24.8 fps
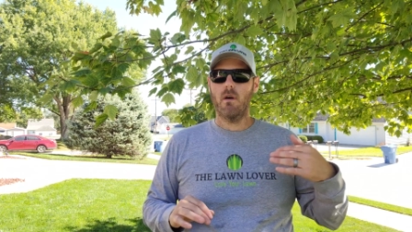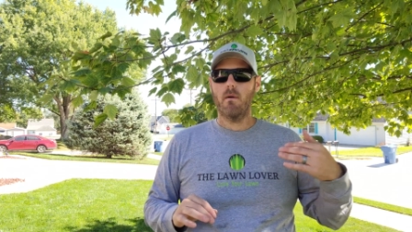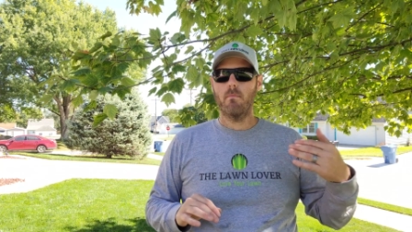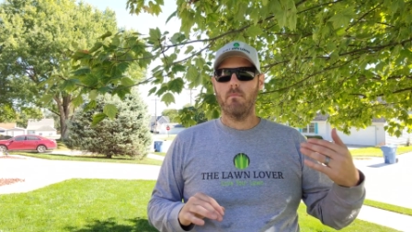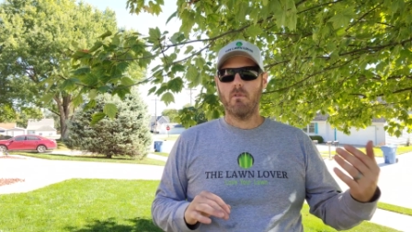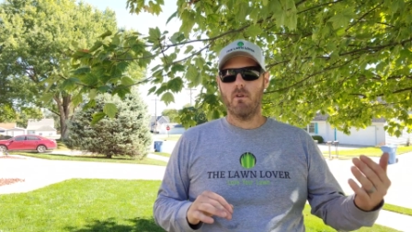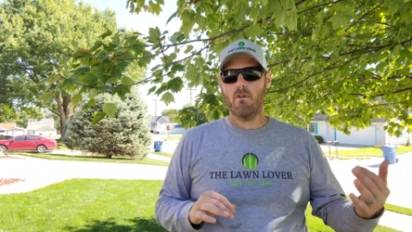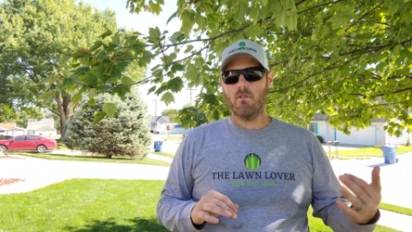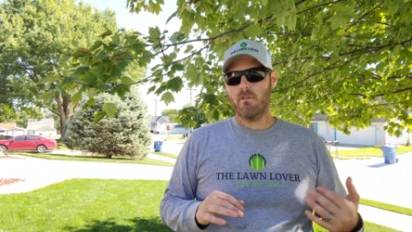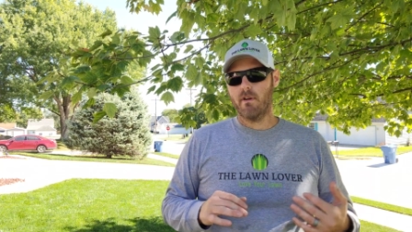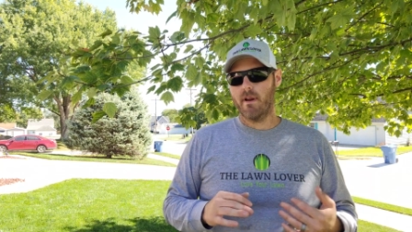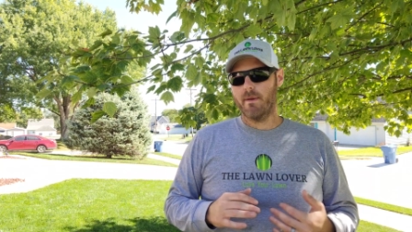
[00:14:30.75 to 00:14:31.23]

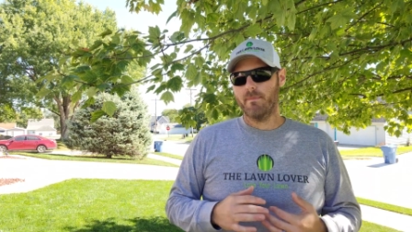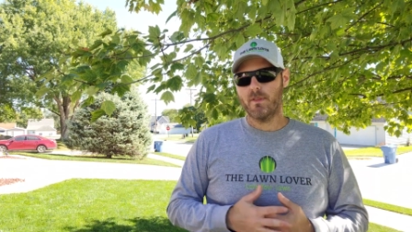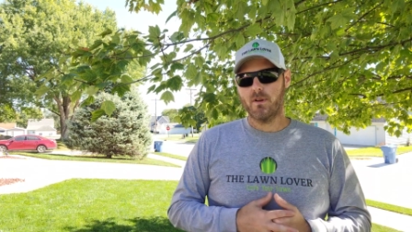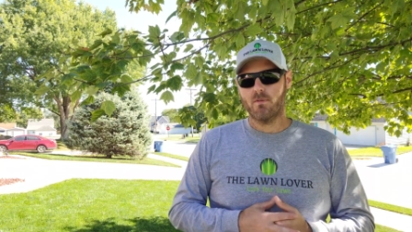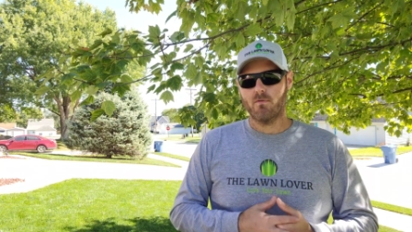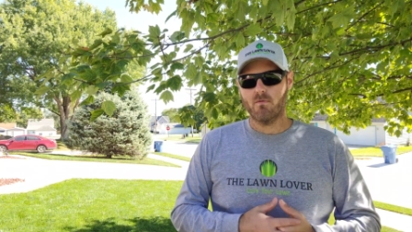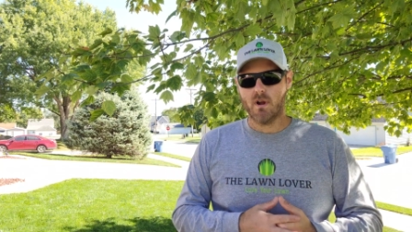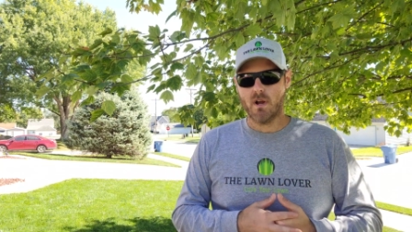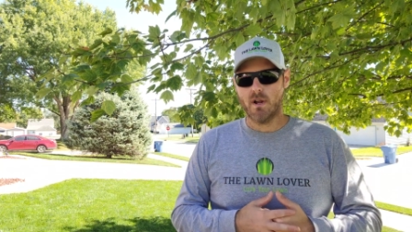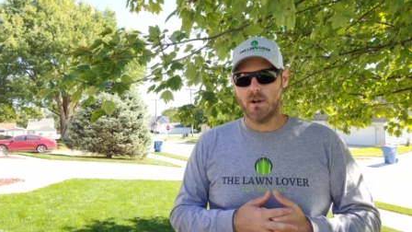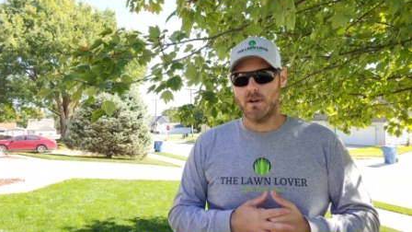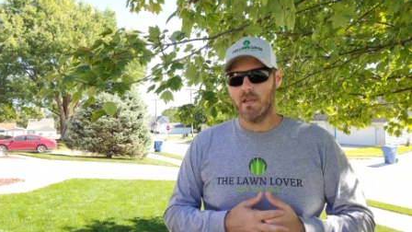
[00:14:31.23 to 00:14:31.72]
program the
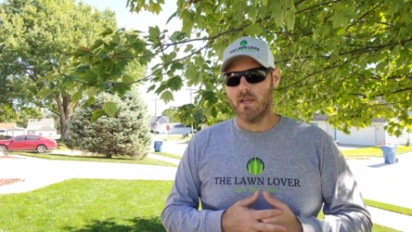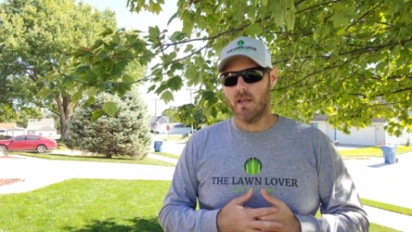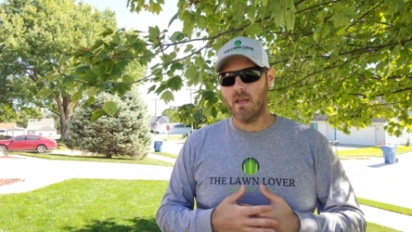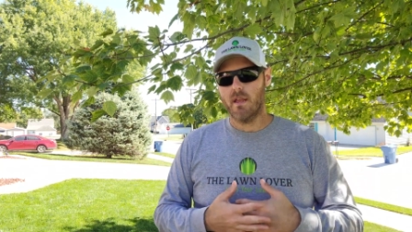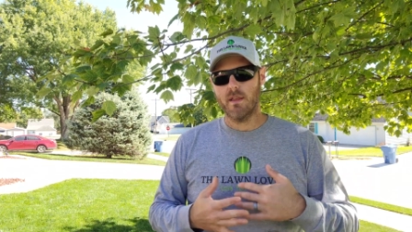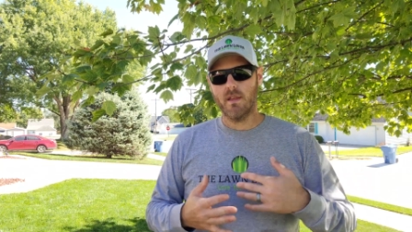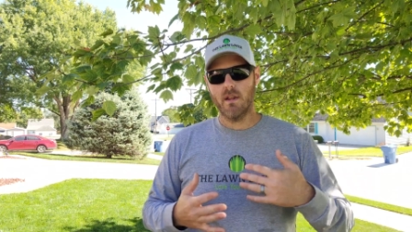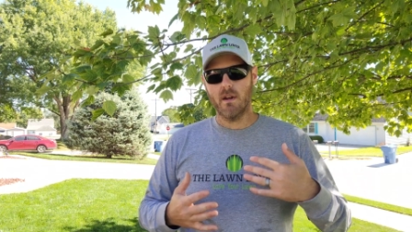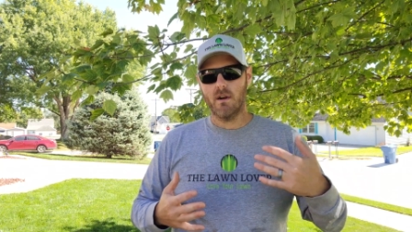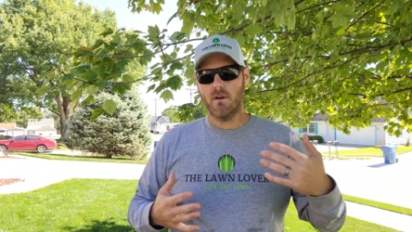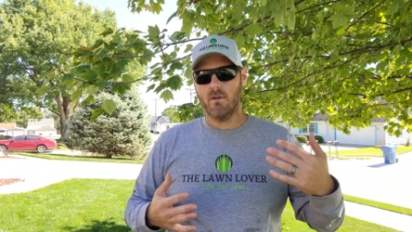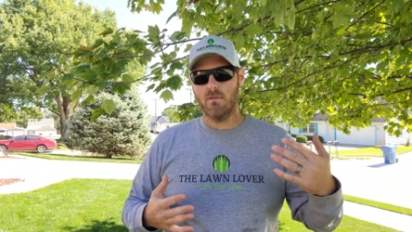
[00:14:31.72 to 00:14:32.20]
run at,
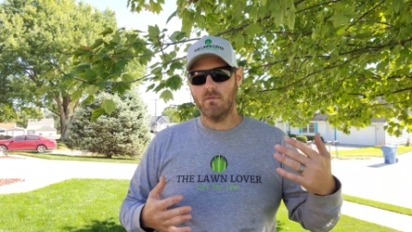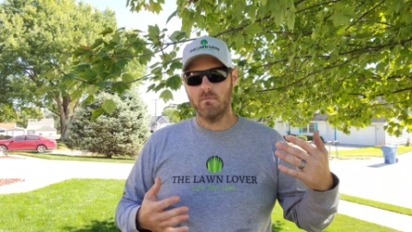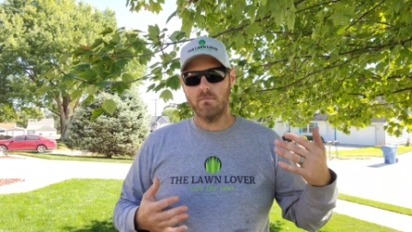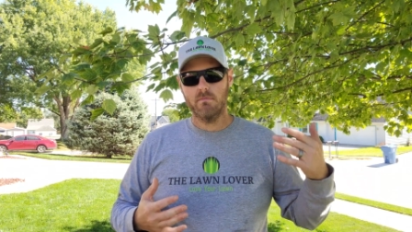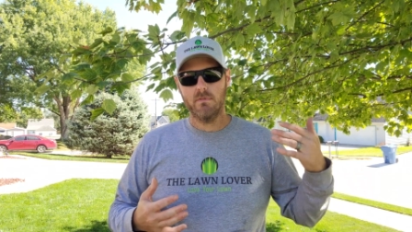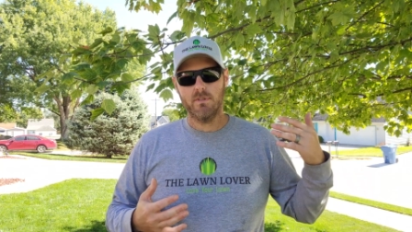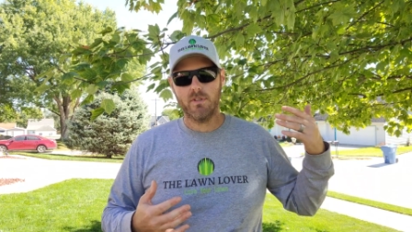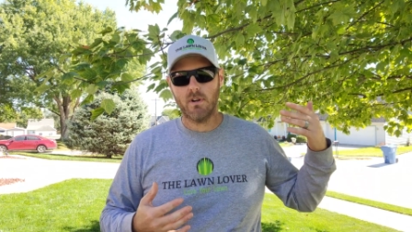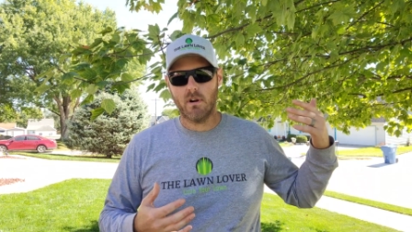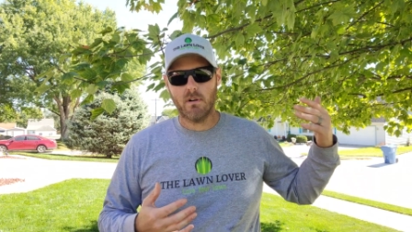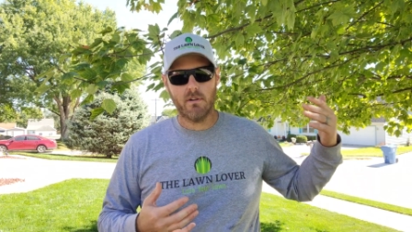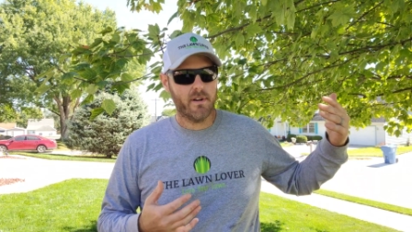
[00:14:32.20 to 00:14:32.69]
you know,
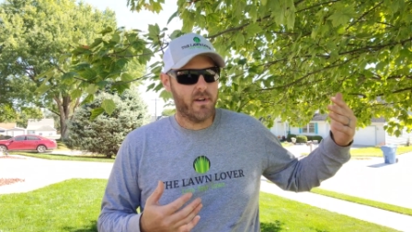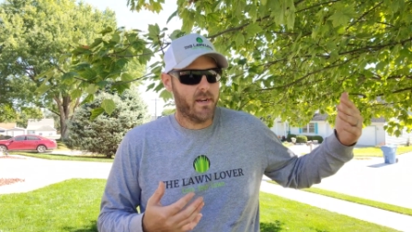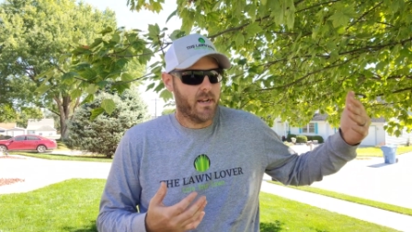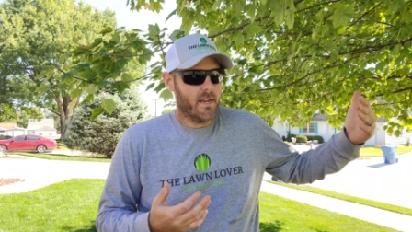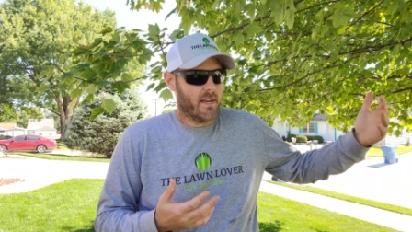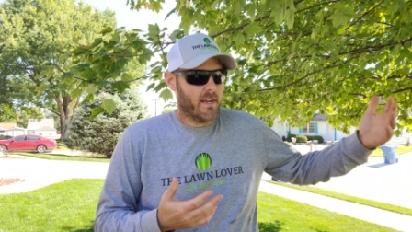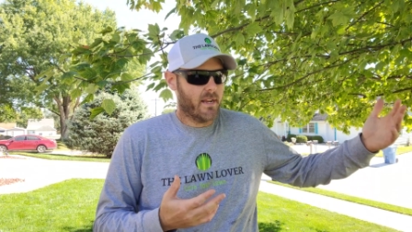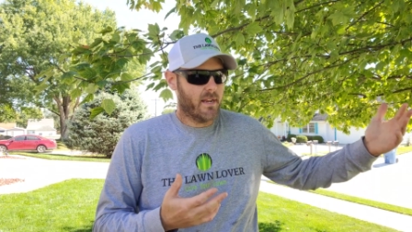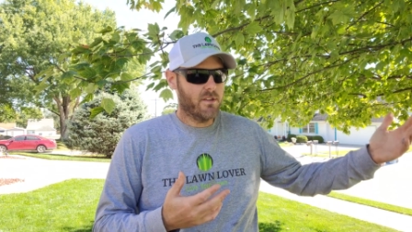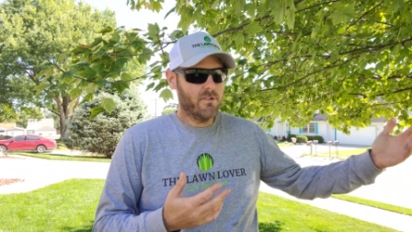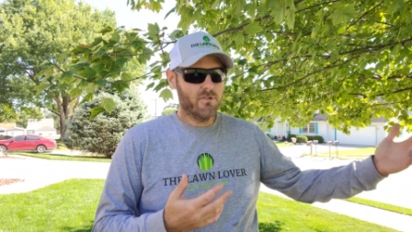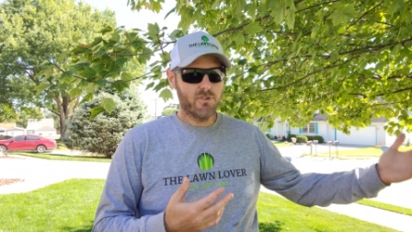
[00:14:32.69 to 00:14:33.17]
starting
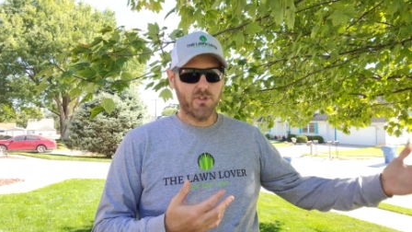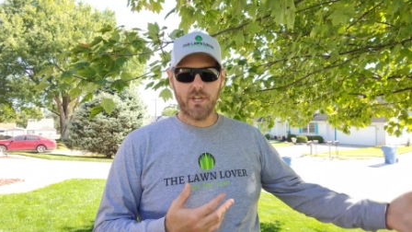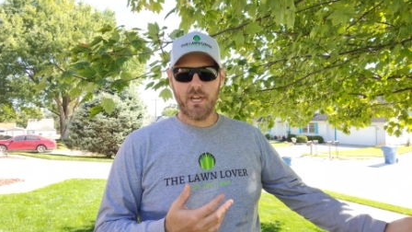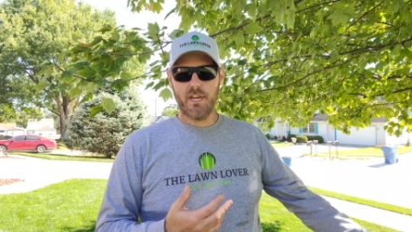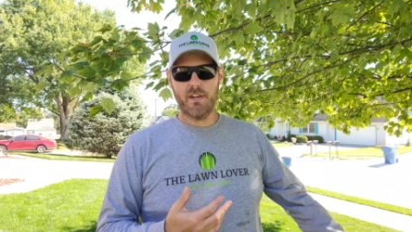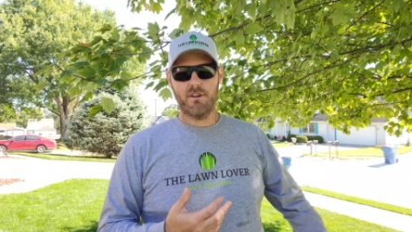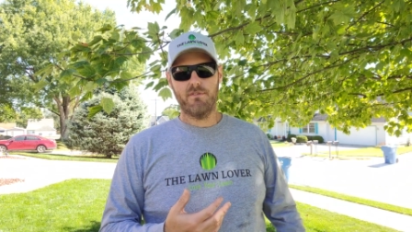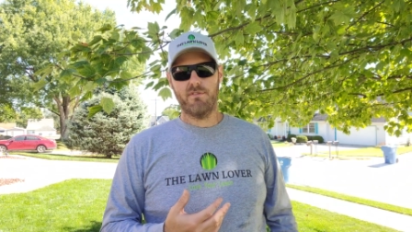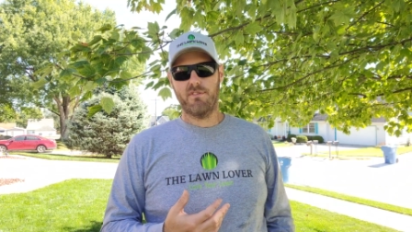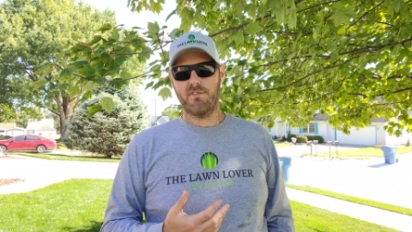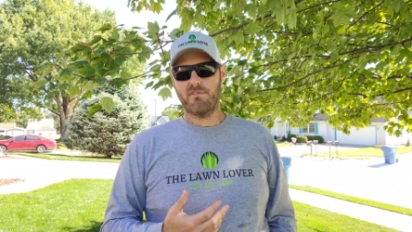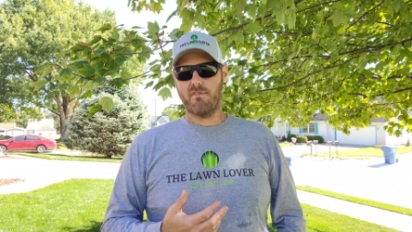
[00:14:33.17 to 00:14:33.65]
at, usually I
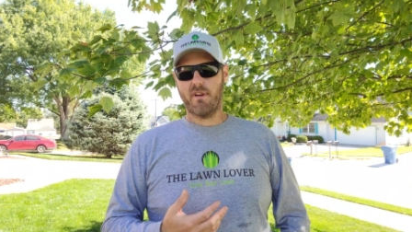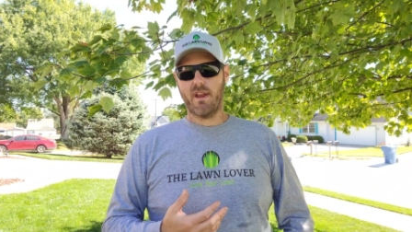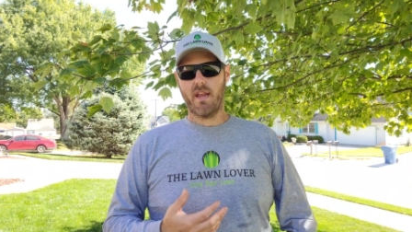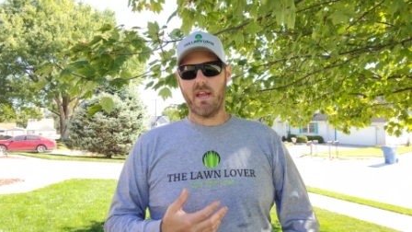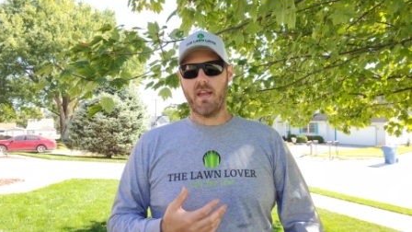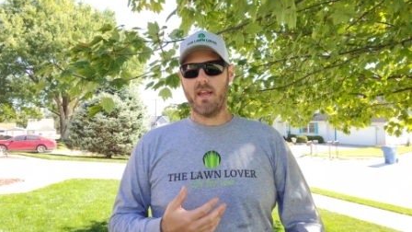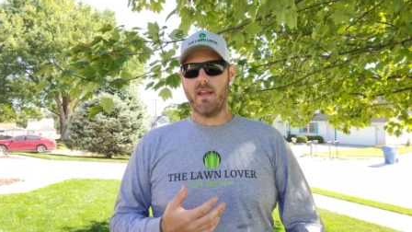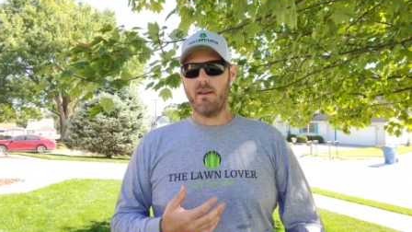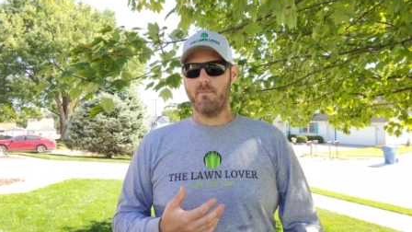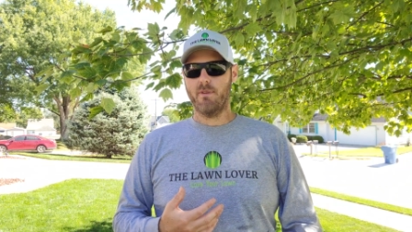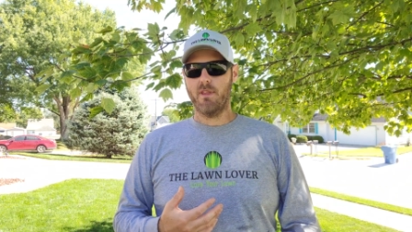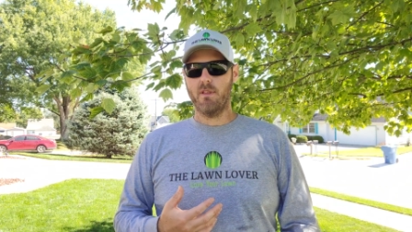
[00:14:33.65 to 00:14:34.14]
do 3 a.m.